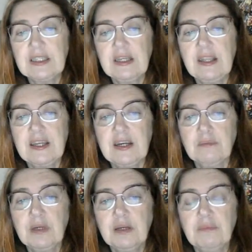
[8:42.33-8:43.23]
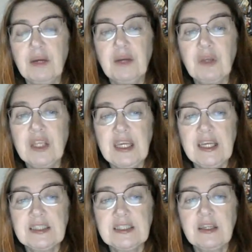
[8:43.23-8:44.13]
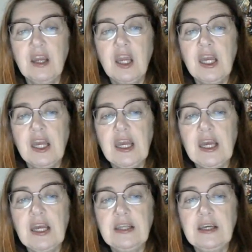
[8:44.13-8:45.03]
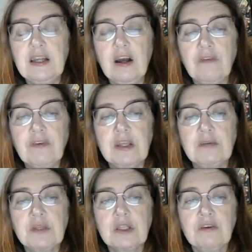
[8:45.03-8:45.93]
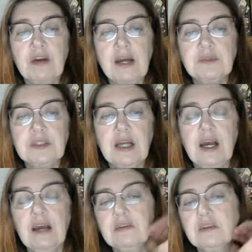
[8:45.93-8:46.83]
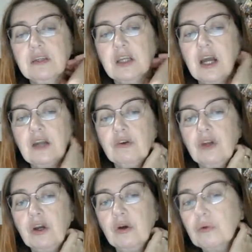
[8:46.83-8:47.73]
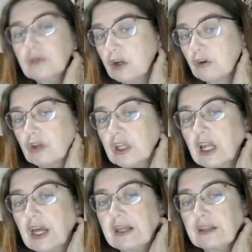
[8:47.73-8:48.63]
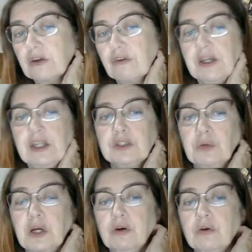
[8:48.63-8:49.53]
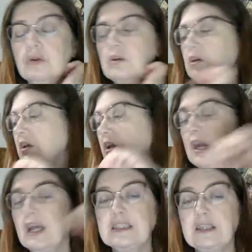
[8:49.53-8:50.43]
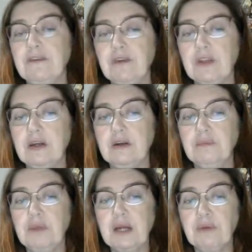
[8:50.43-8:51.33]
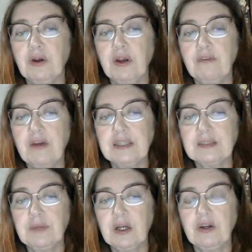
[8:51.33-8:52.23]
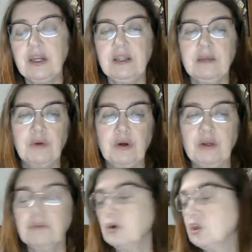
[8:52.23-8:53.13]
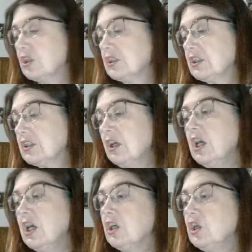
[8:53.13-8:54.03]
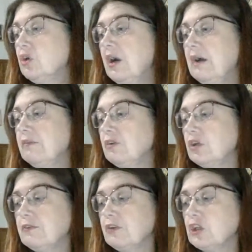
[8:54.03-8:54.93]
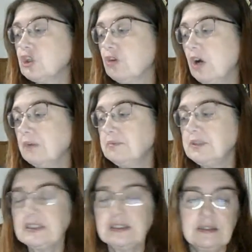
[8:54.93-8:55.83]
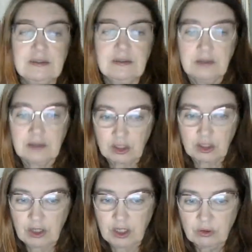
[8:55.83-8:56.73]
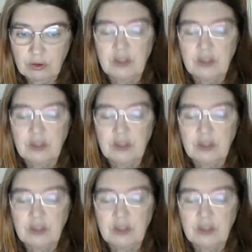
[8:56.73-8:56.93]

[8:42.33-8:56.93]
them, but with heat, and then offer them to the crabs. I don't know. They don't really like the green as well, except for the blackberry, raspberry, the burning bushes. Then you have your different shrubs that grow.